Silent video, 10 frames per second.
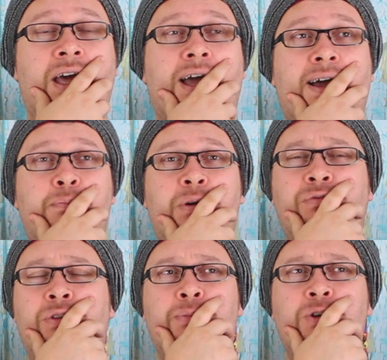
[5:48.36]
But
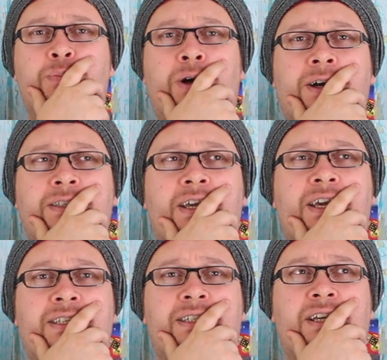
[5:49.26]
for the most part,
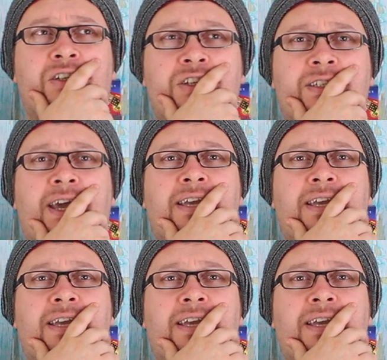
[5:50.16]
it's just